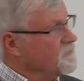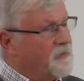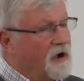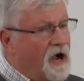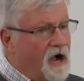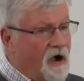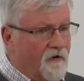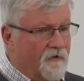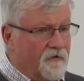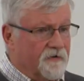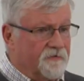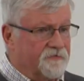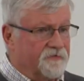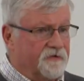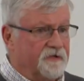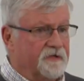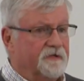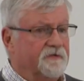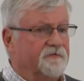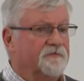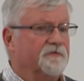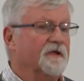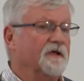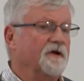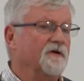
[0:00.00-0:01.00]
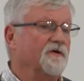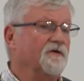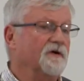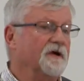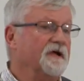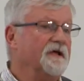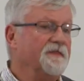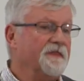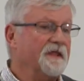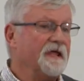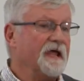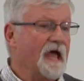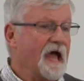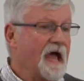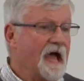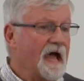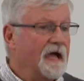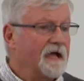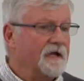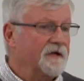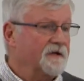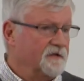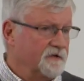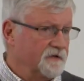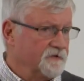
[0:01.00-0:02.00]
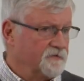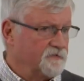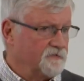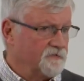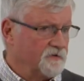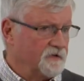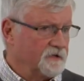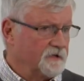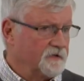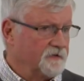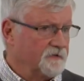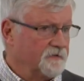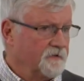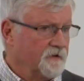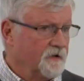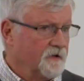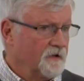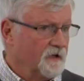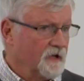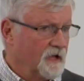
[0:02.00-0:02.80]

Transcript: policies that are in the ag district